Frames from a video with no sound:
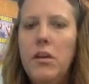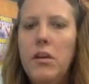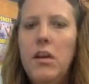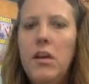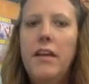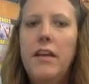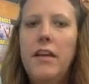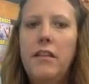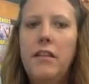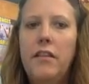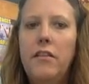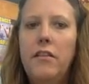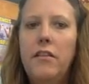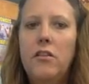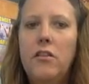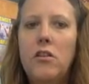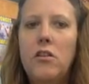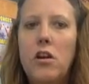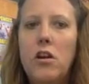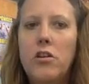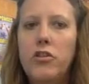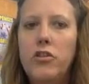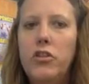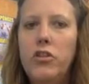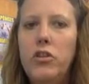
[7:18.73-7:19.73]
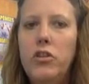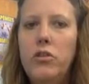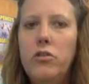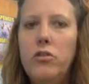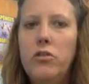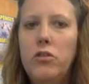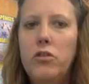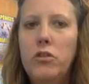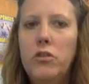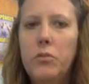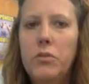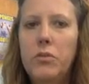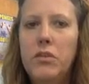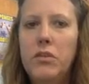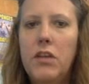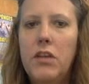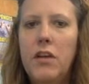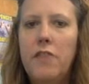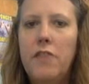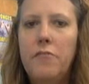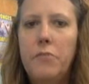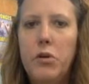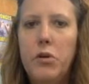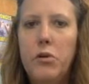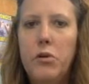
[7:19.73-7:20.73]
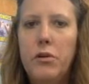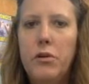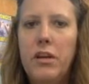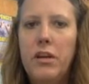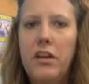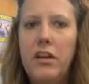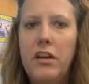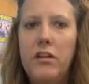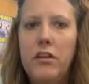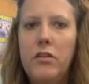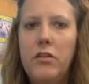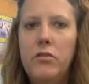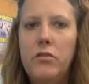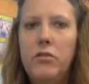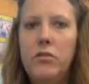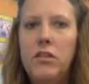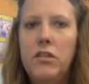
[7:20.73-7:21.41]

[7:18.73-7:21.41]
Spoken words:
And then there are two groups of prokaryotes.